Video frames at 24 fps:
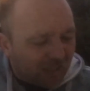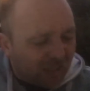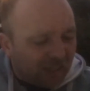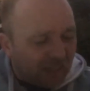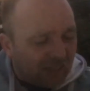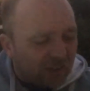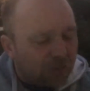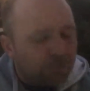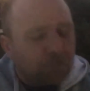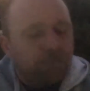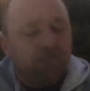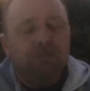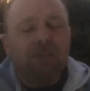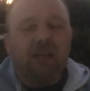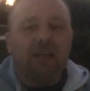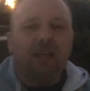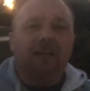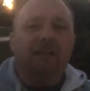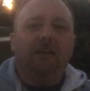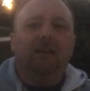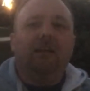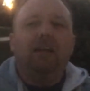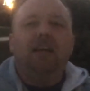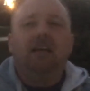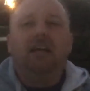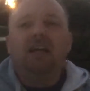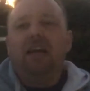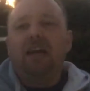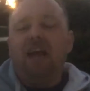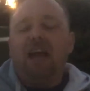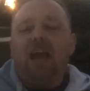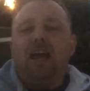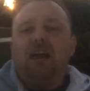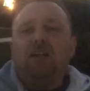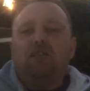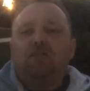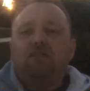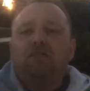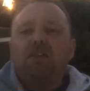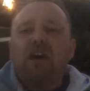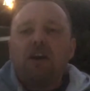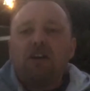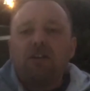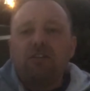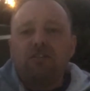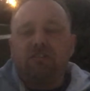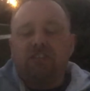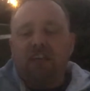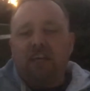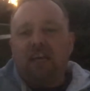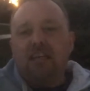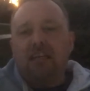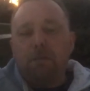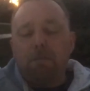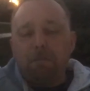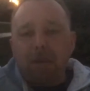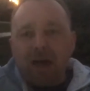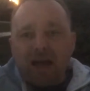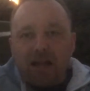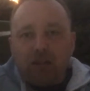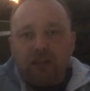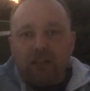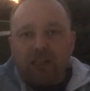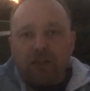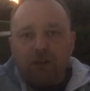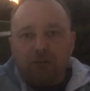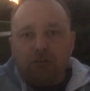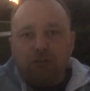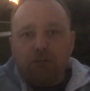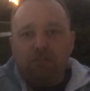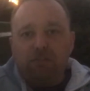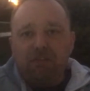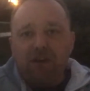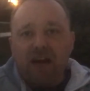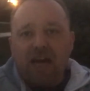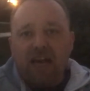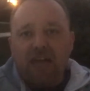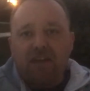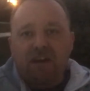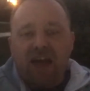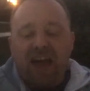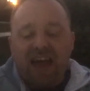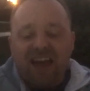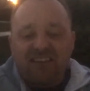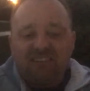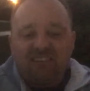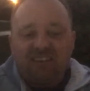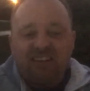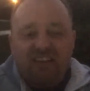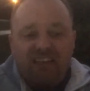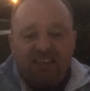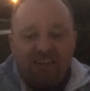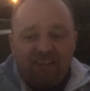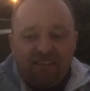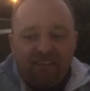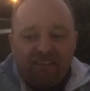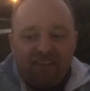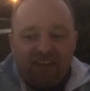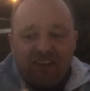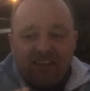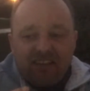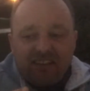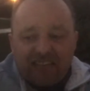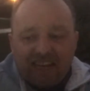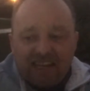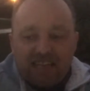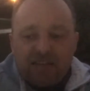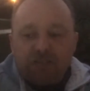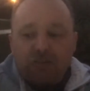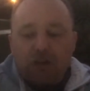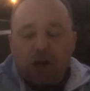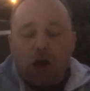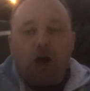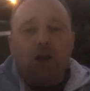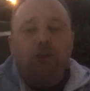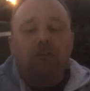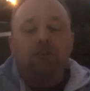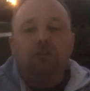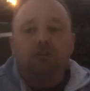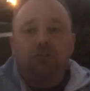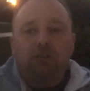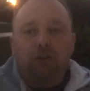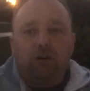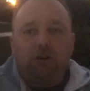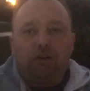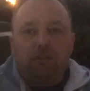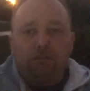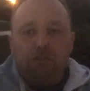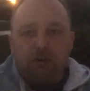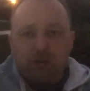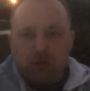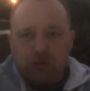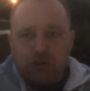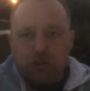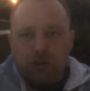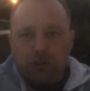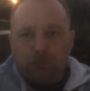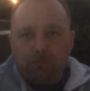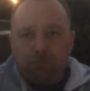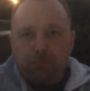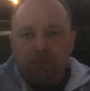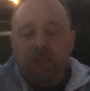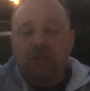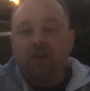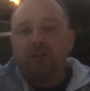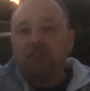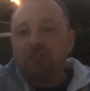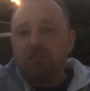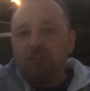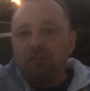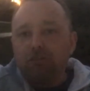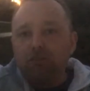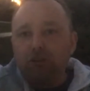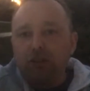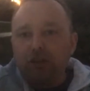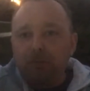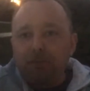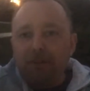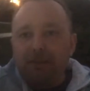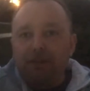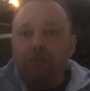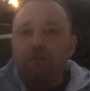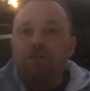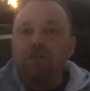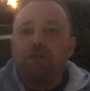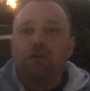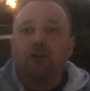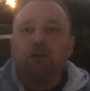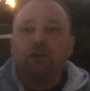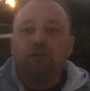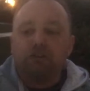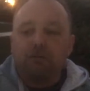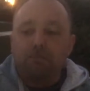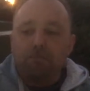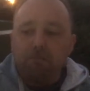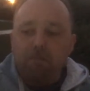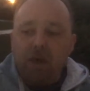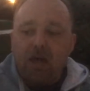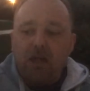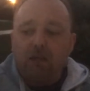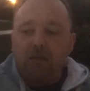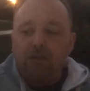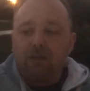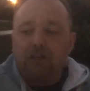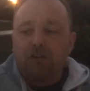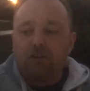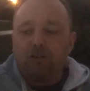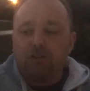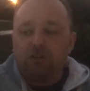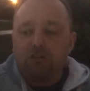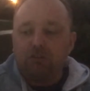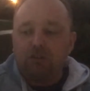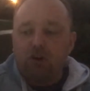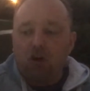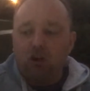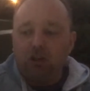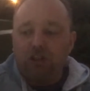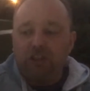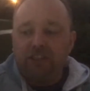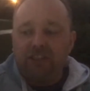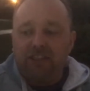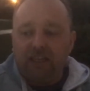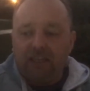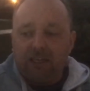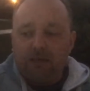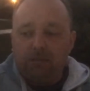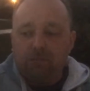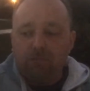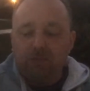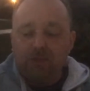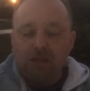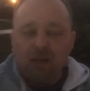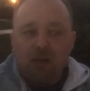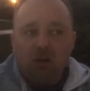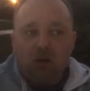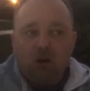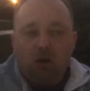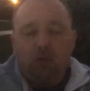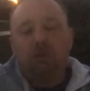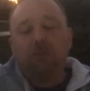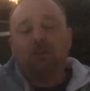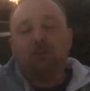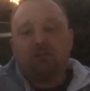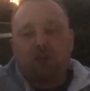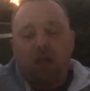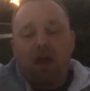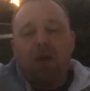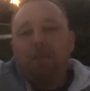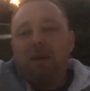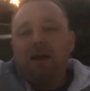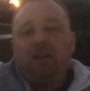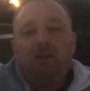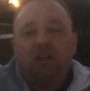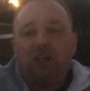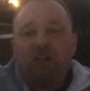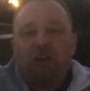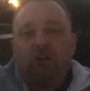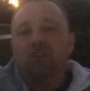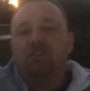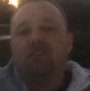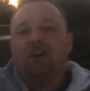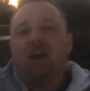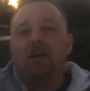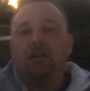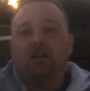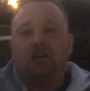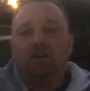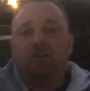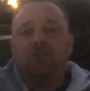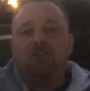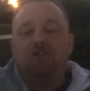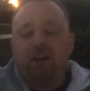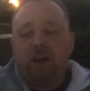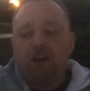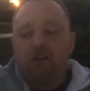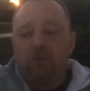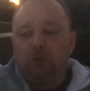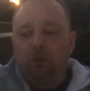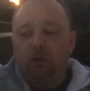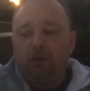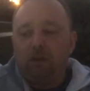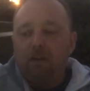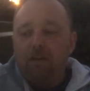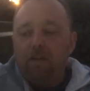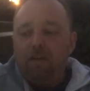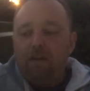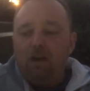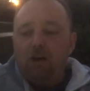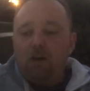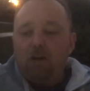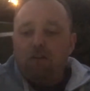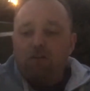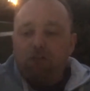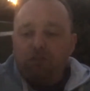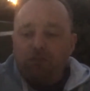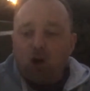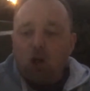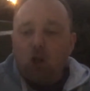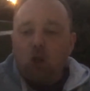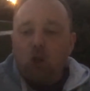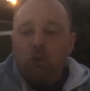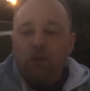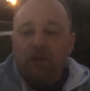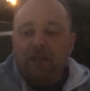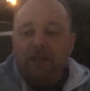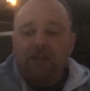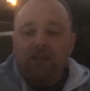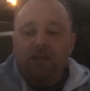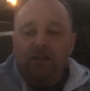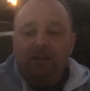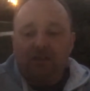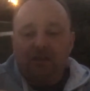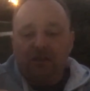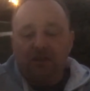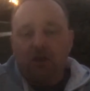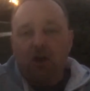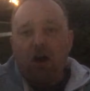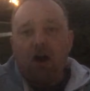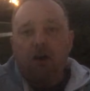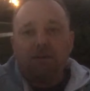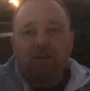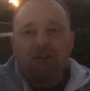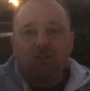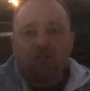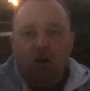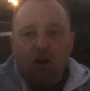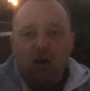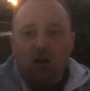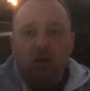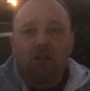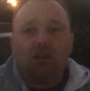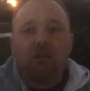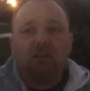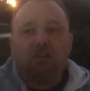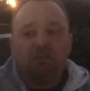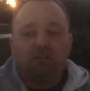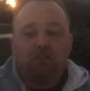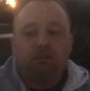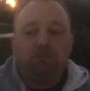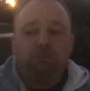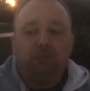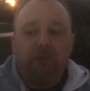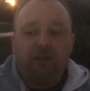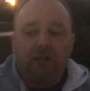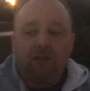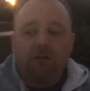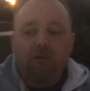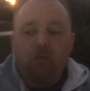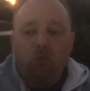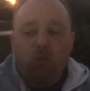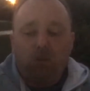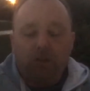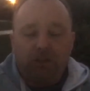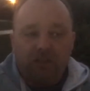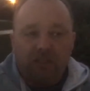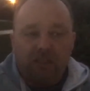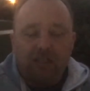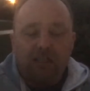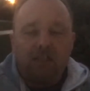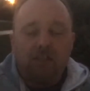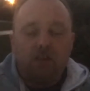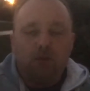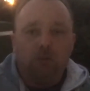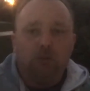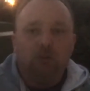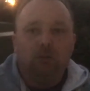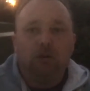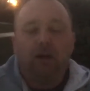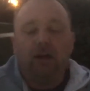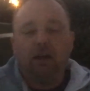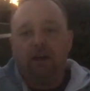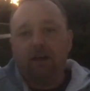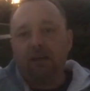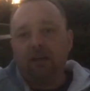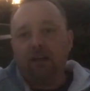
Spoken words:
It's fair to say that Metal Gear Survive has a kind of an uncertain future, because this is going to be the first Metal Gear Solid game, or well, just a Metal Gear title in general, following Konami's ugly split with Hideo